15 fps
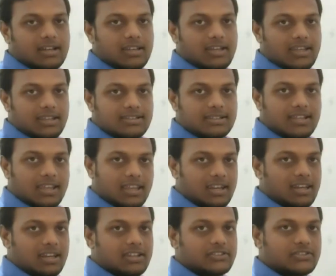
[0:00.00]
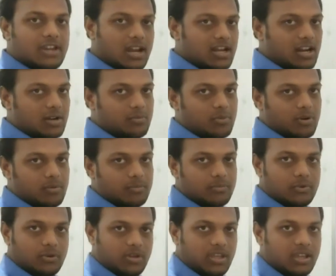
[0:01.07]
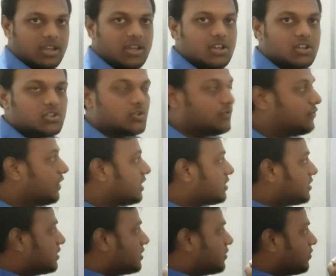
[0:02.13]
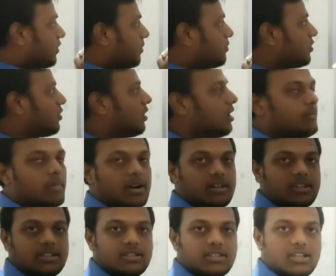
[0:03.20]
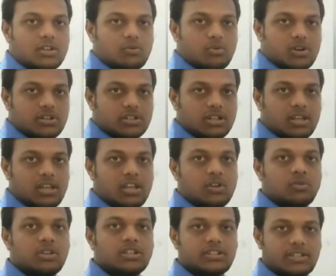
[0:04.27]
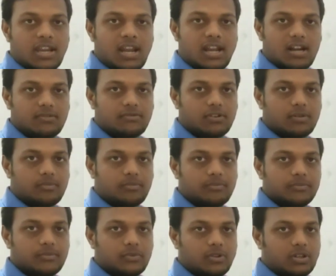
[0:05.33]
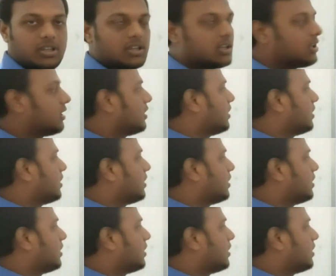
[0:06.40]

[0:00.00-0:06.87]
is in standard form. Okay, so first we have to convert this equation into the standard form. Okay,